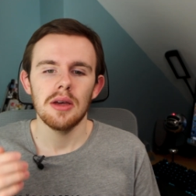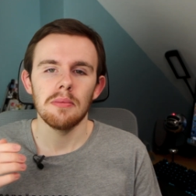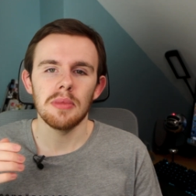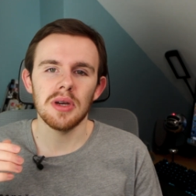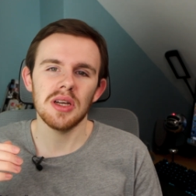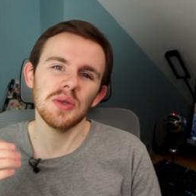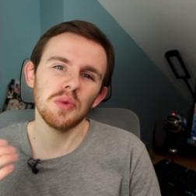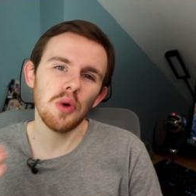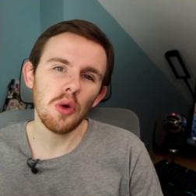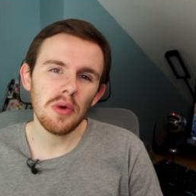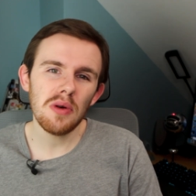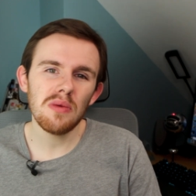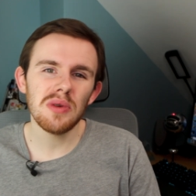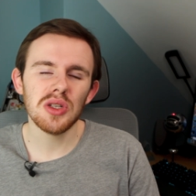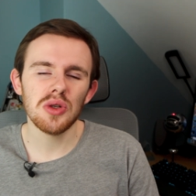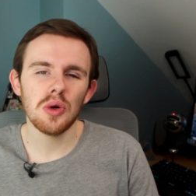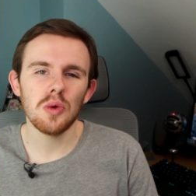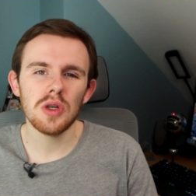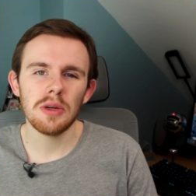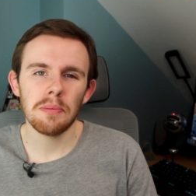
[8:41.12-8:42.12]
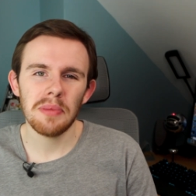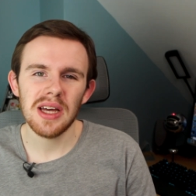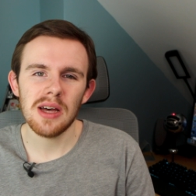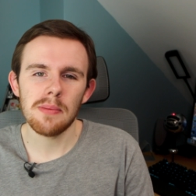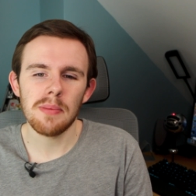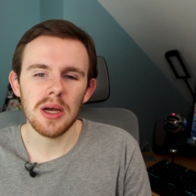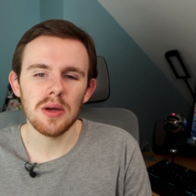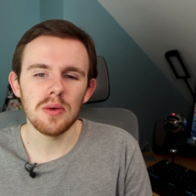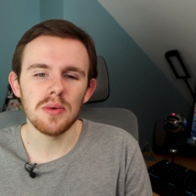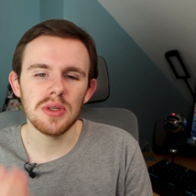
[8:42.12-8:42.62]
Because what we were told a bit
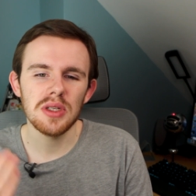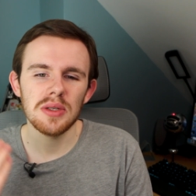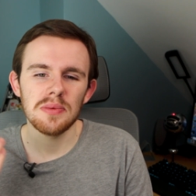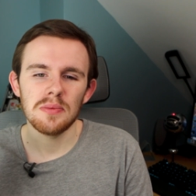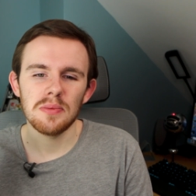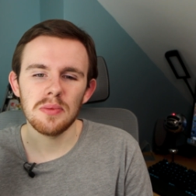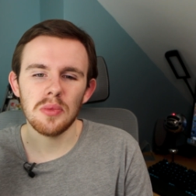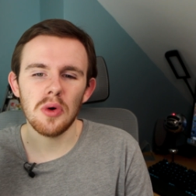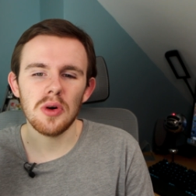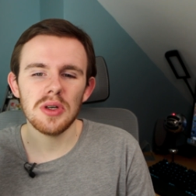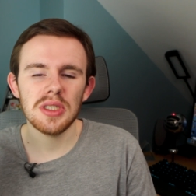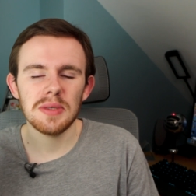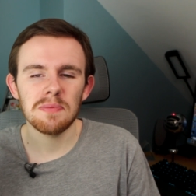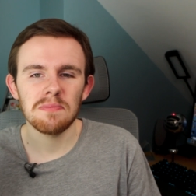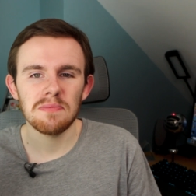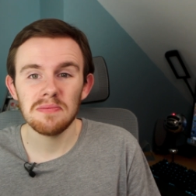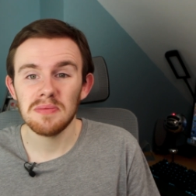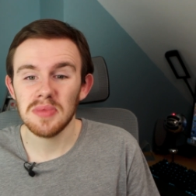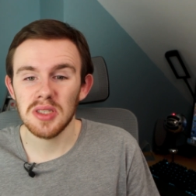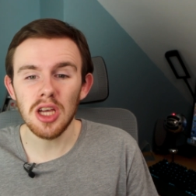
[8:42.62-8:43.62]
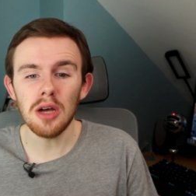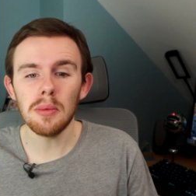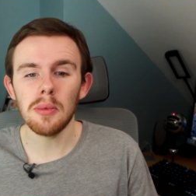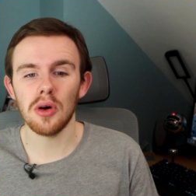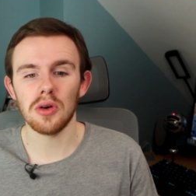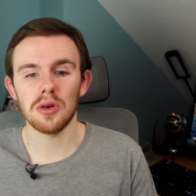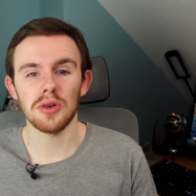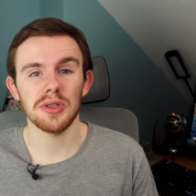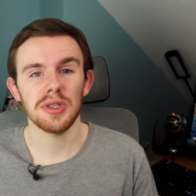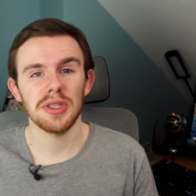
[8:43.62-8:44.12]
about was
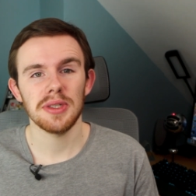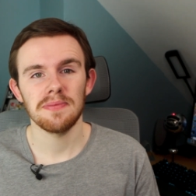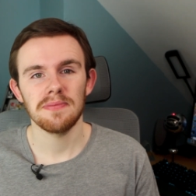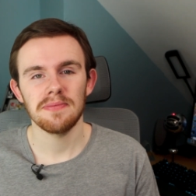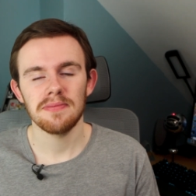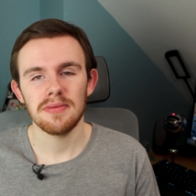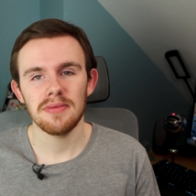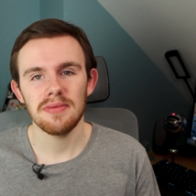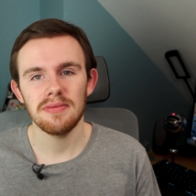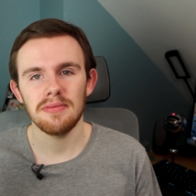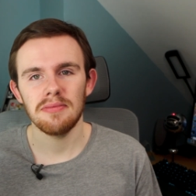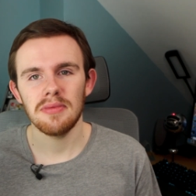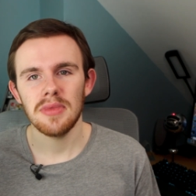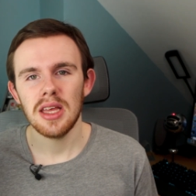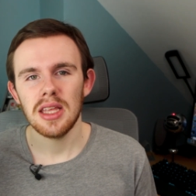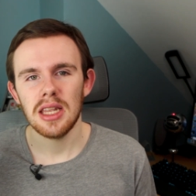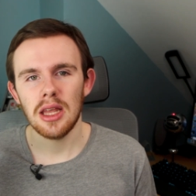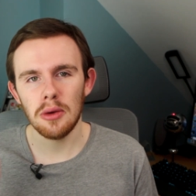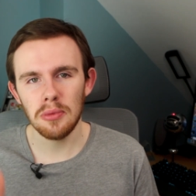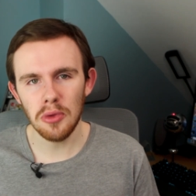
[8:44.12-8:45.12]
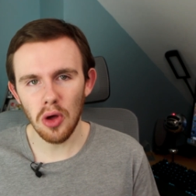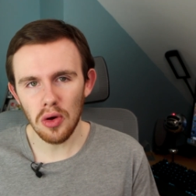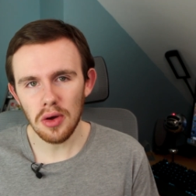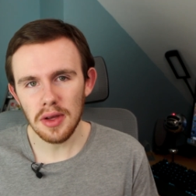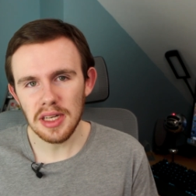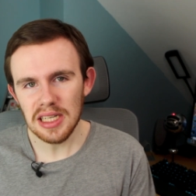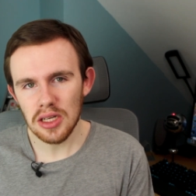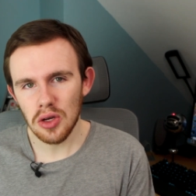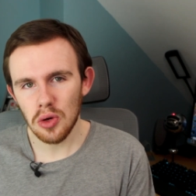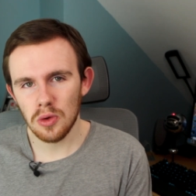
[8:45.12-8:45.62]
sub-honours. Now, I'm not
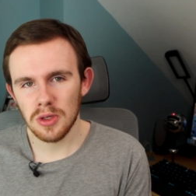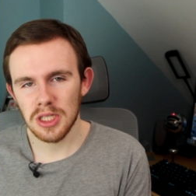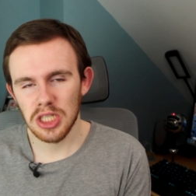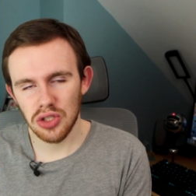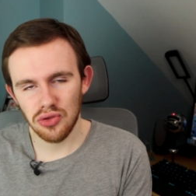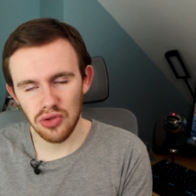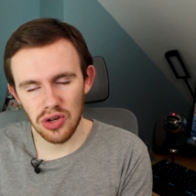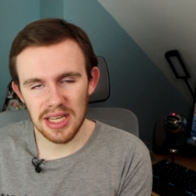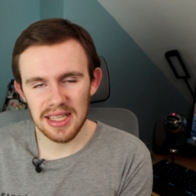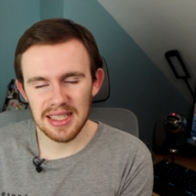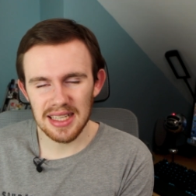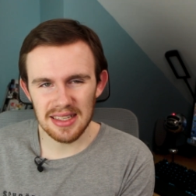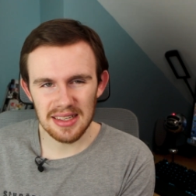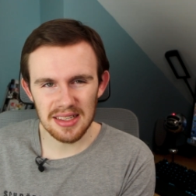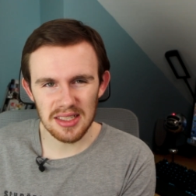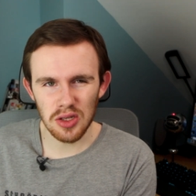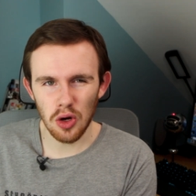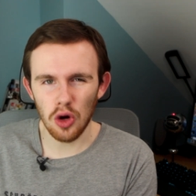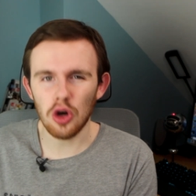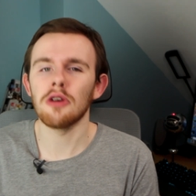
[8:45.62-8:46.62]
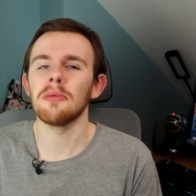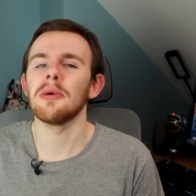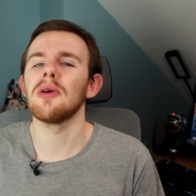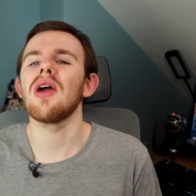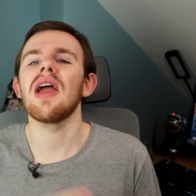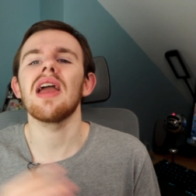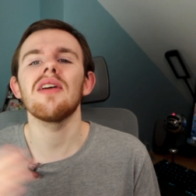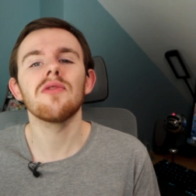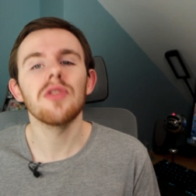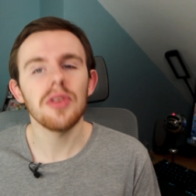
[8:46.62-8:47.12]
going to go straight in and talk
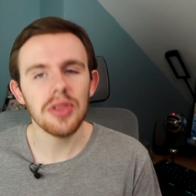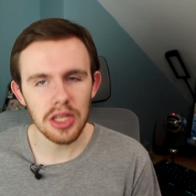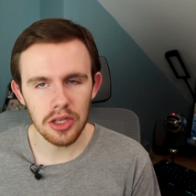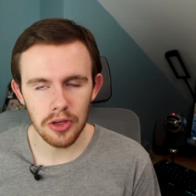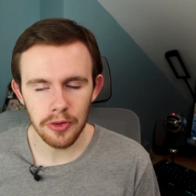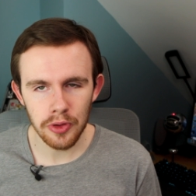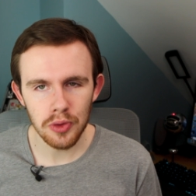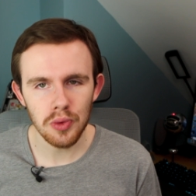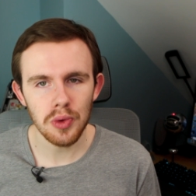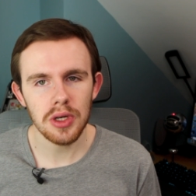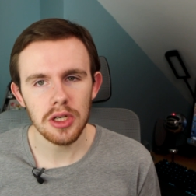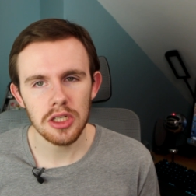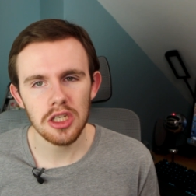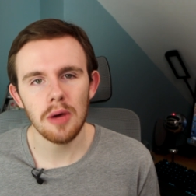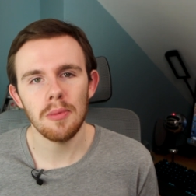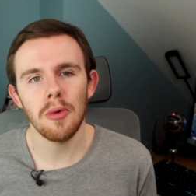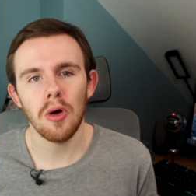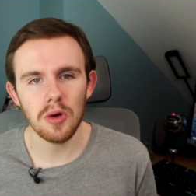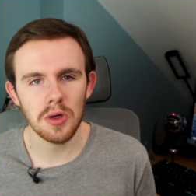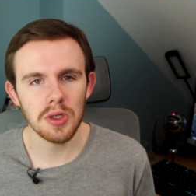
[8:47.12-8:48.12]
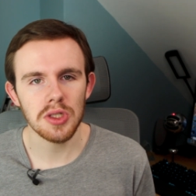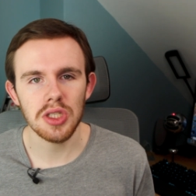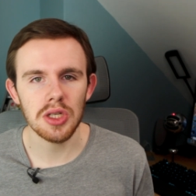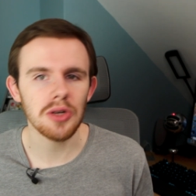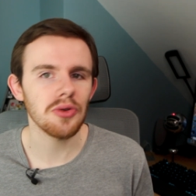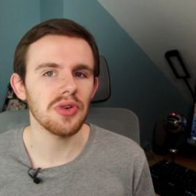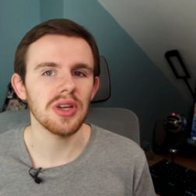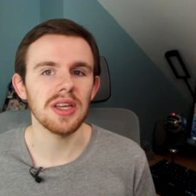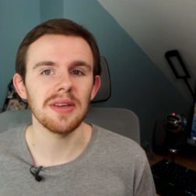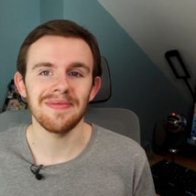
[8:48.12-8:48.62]
about everything you do in a sub-honours
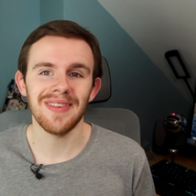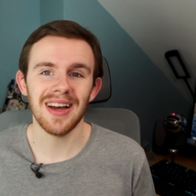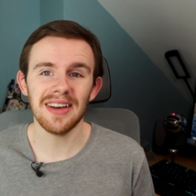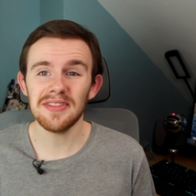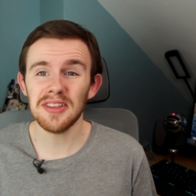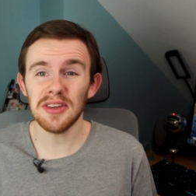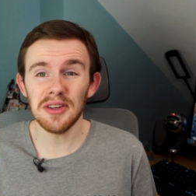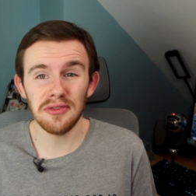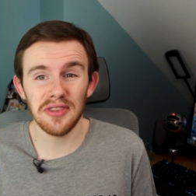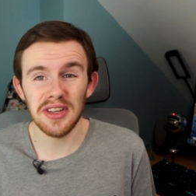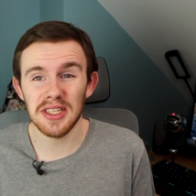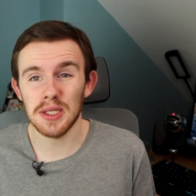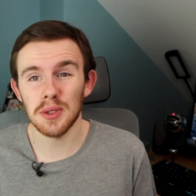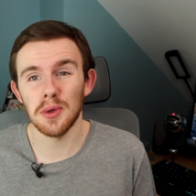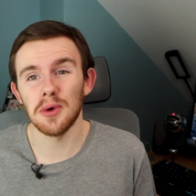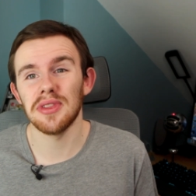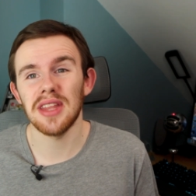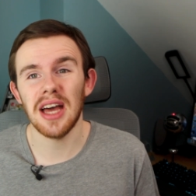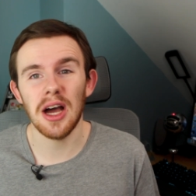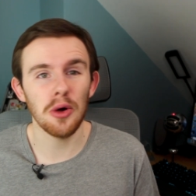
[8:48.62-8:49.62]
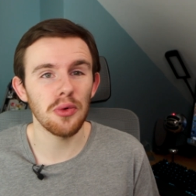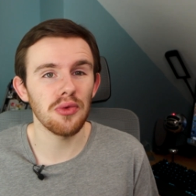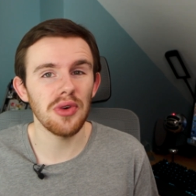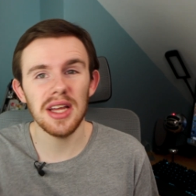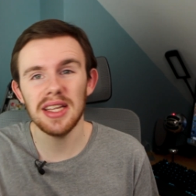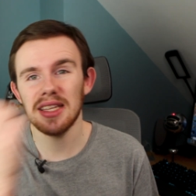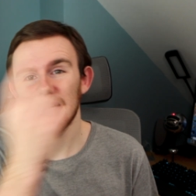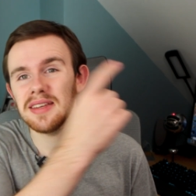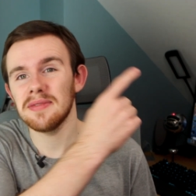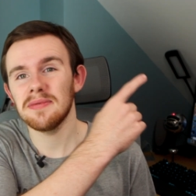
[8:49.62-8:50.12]
degree. I've done a video on that
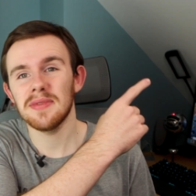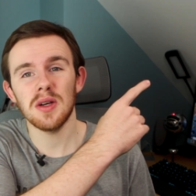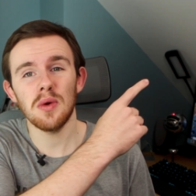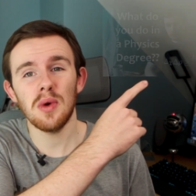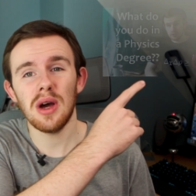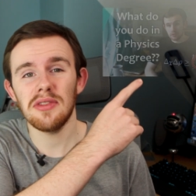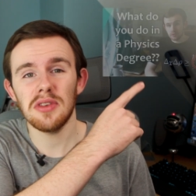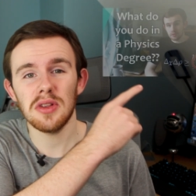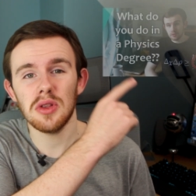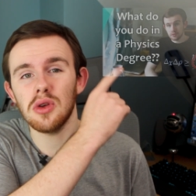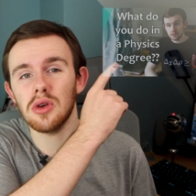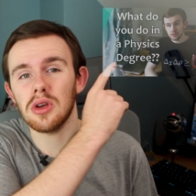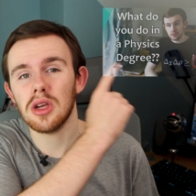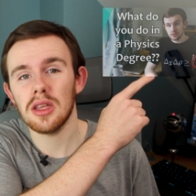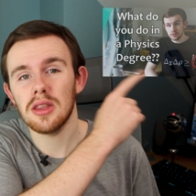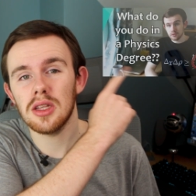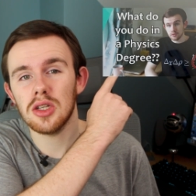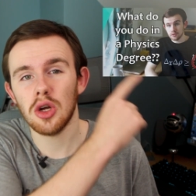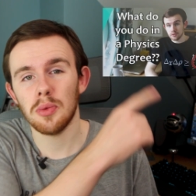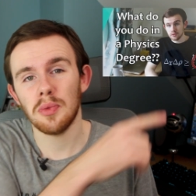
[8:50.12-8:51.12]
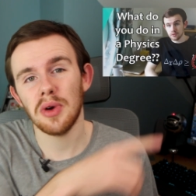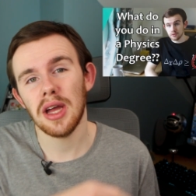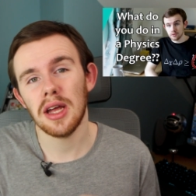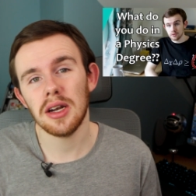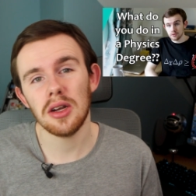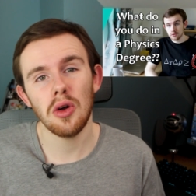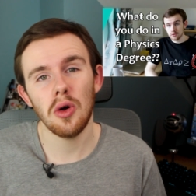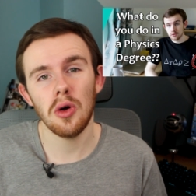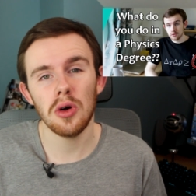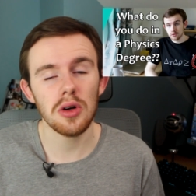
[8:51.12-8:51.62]
already. Go have a look in the top
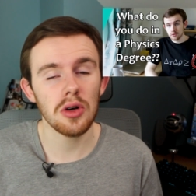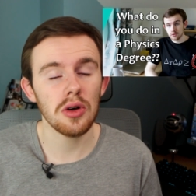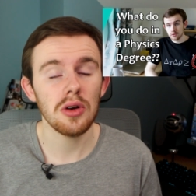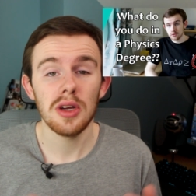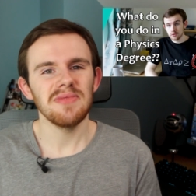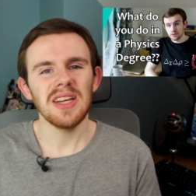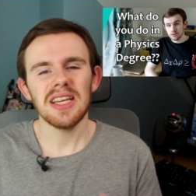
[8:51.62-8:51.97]
right-hand corner.